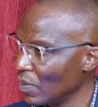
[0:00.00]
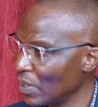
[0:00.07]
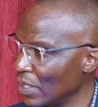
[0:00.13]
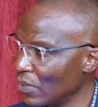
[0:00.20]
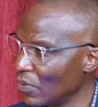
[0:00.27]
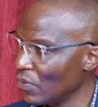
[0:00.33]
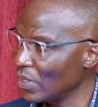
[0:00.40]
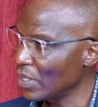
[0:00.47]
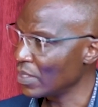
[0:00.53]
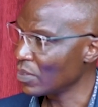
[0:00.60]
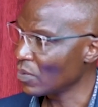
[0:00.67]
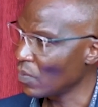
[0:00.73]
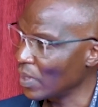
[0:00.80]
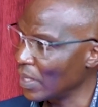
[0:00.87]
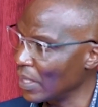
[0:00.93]
can
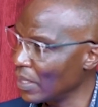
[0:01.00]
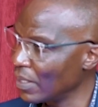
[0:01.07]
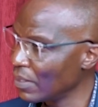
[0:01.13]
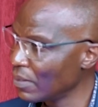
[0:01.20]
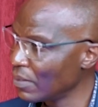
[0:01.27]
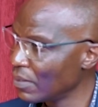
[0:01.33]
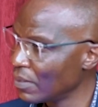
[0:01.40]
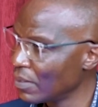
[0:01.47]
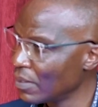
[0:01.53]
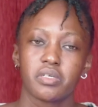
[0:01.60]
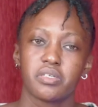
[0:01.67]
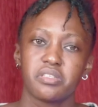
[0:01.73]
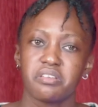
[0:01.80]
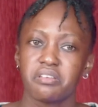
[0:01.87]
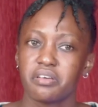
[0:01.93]
raise awareness?
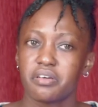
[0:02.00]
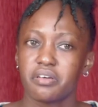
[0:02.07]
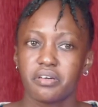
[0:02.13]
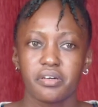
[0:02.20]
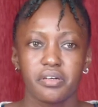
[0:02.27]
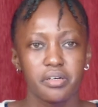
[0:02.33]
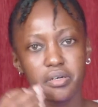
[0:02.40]
I think